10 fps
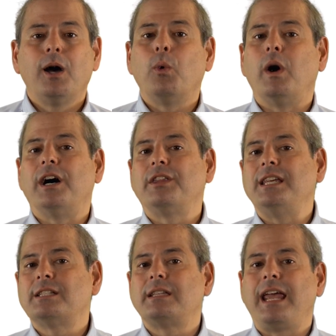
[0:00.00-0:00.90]
While
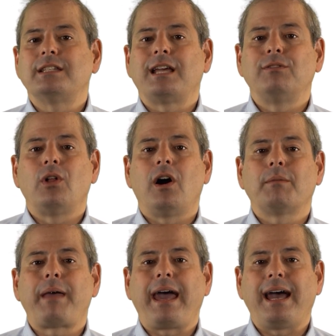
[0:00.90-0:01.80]
these dates have long
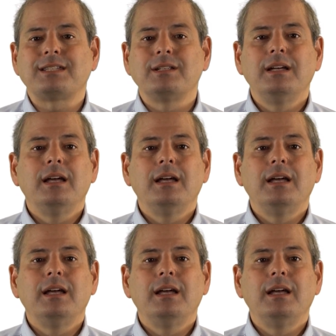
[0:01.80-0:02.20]
passed,